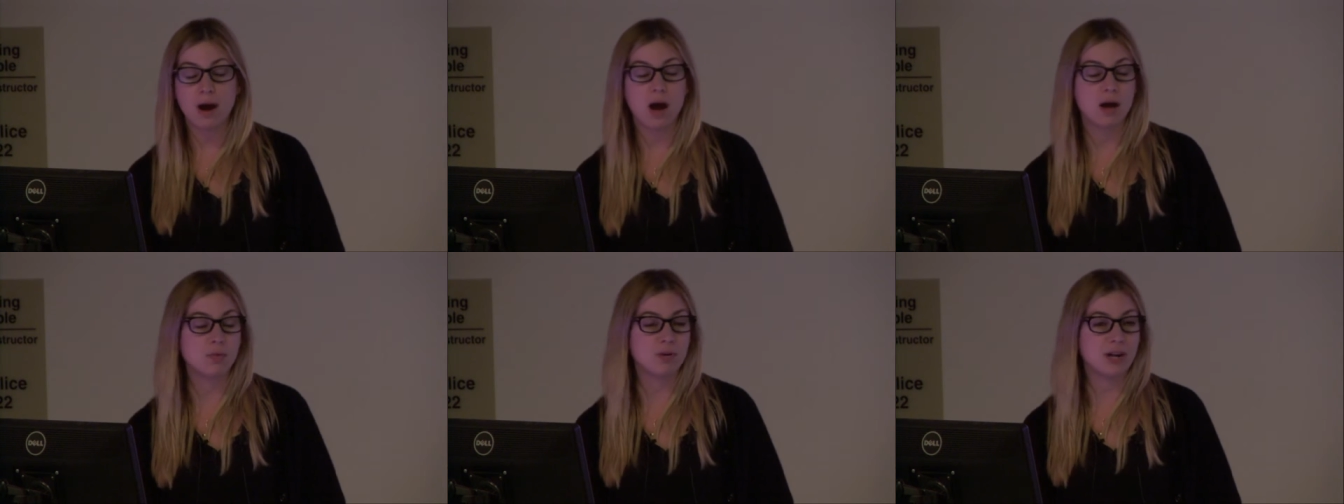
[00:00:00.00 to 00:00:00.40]

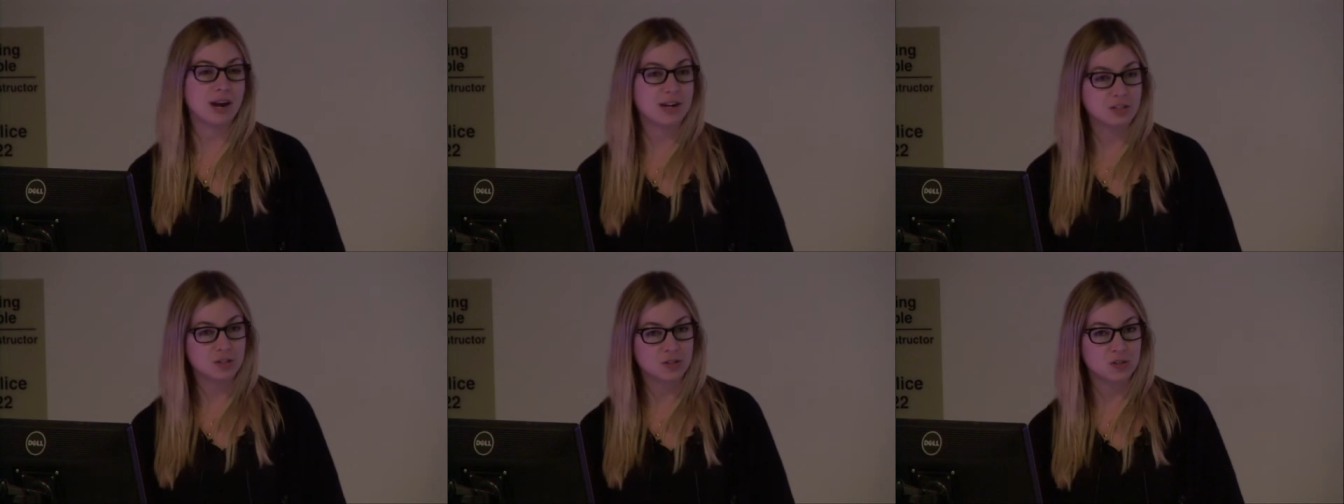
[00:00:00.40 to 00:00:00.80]
Uh, we had
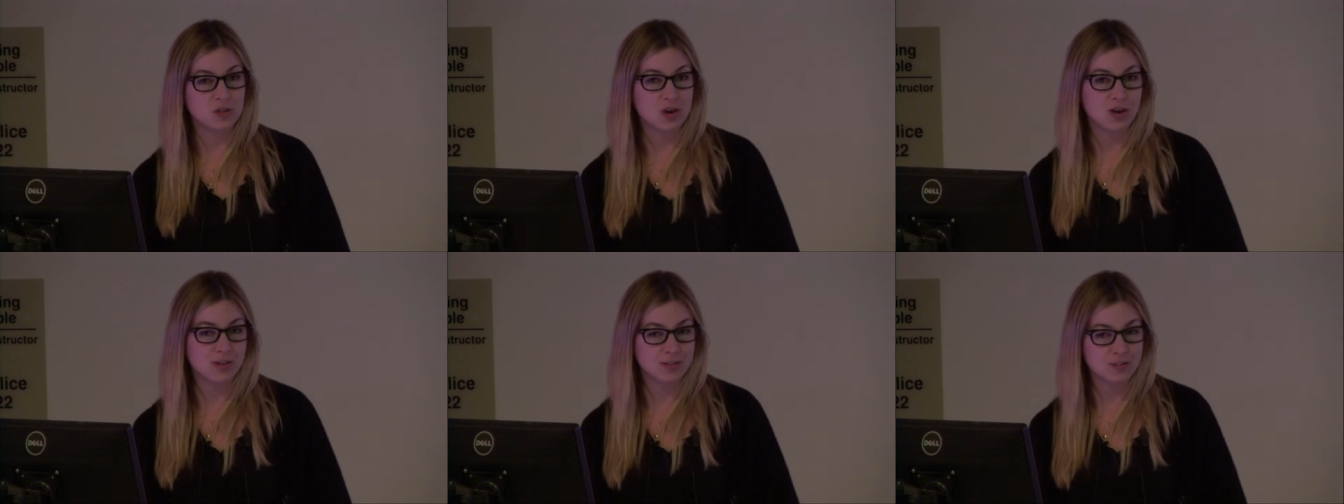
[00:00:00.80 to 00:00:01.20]
actually
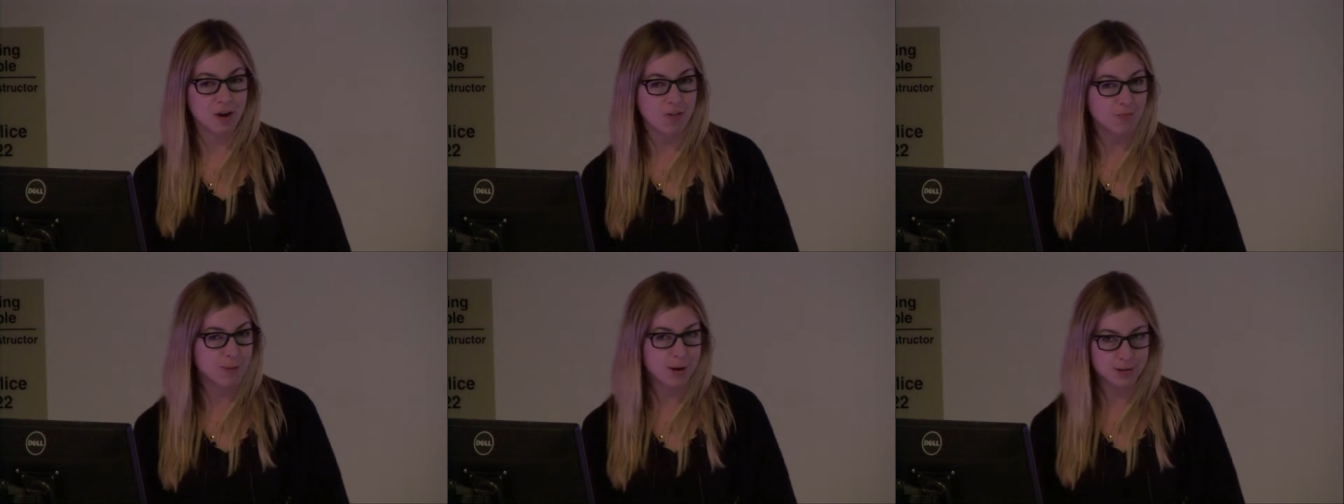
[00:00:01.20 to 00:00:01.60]
started a
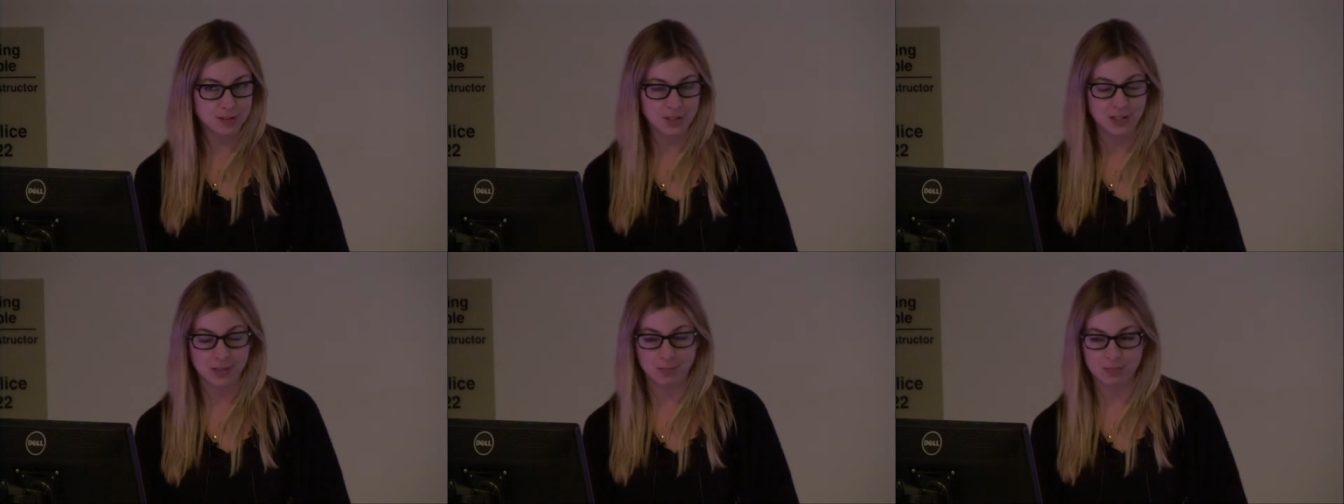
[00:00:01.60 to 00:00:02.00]
softball
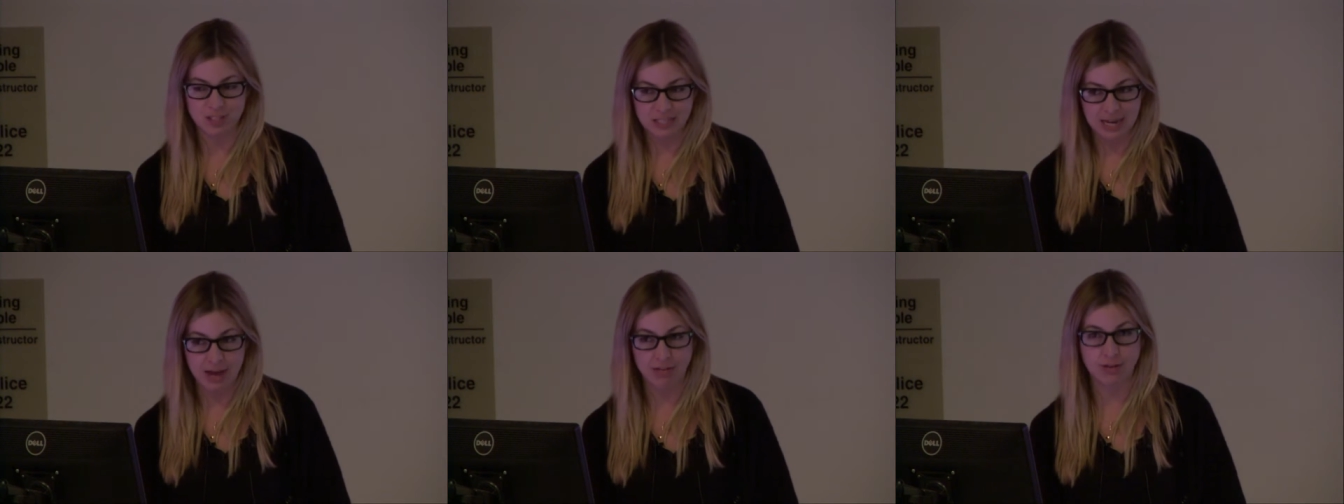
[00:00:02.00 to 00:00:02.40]
team
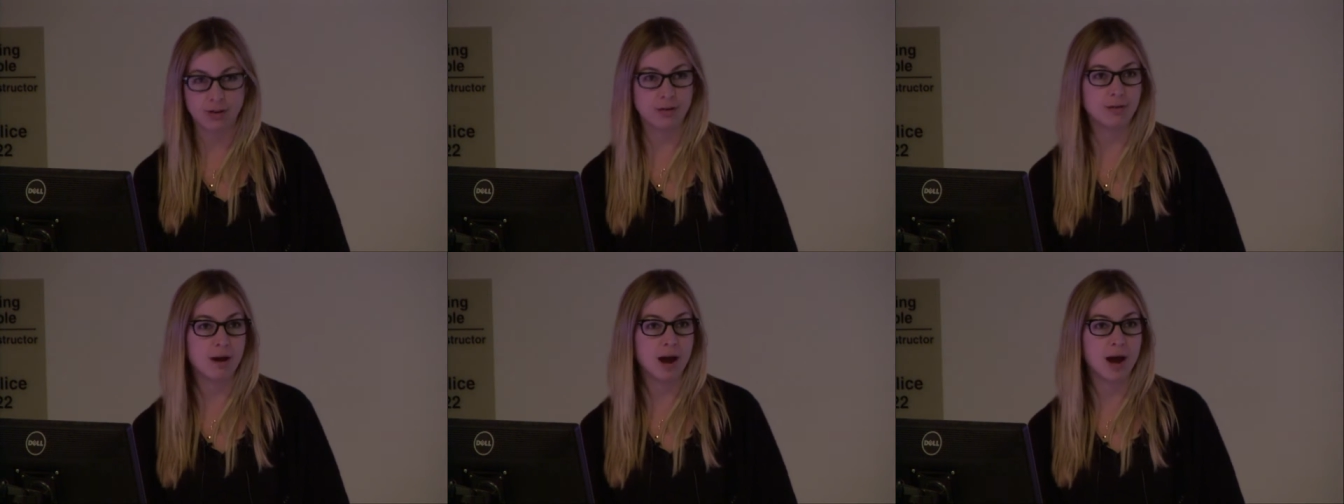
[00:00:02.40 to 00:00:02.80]

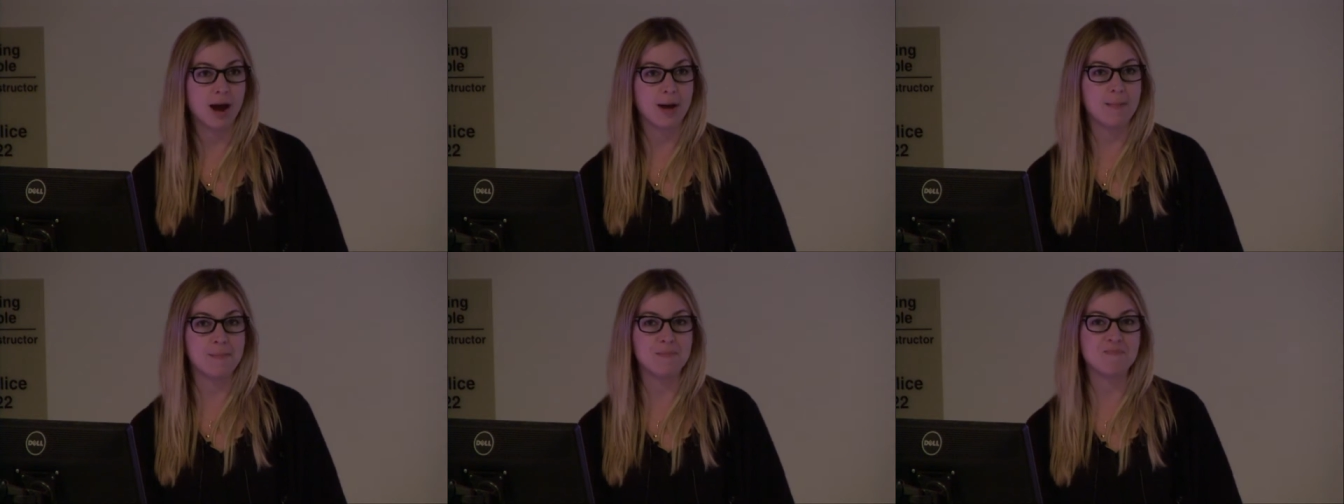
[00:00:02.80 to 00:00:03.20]
together,
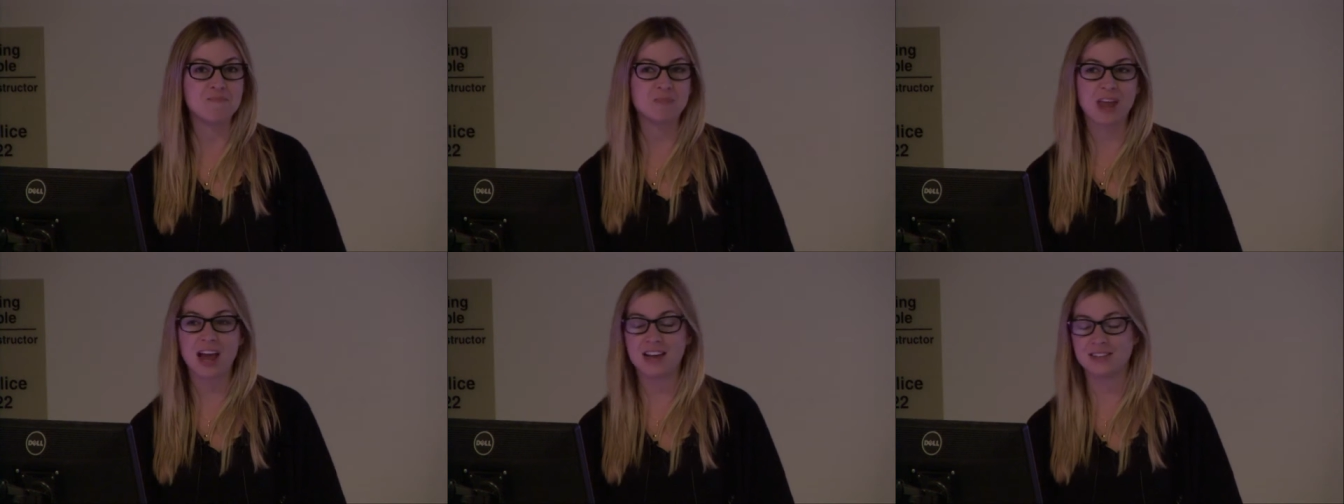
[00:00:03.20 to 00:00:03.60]
um,
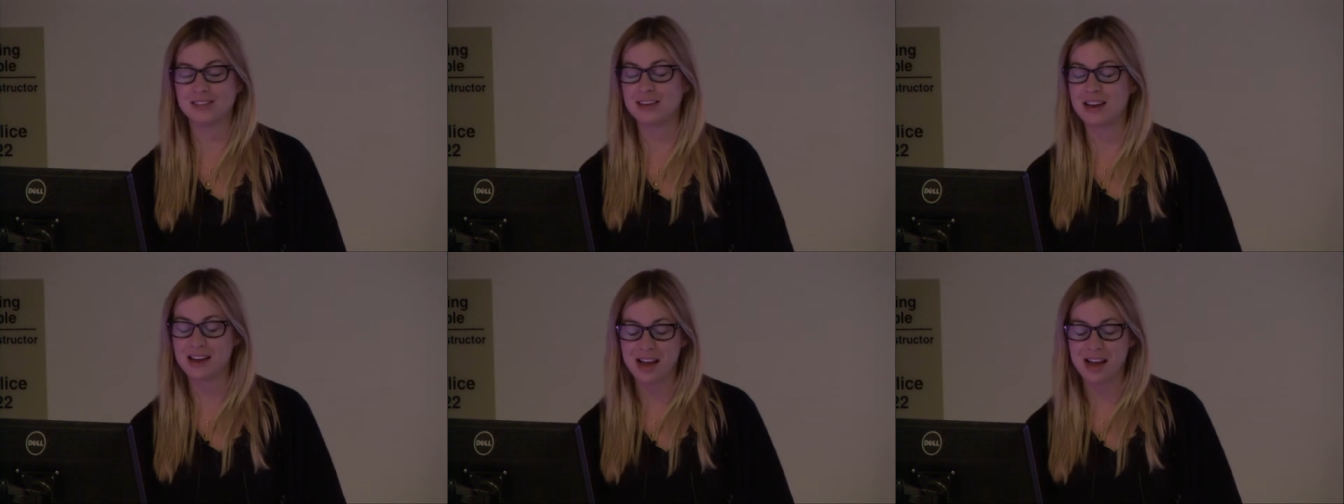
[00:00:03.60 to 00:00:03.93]
as,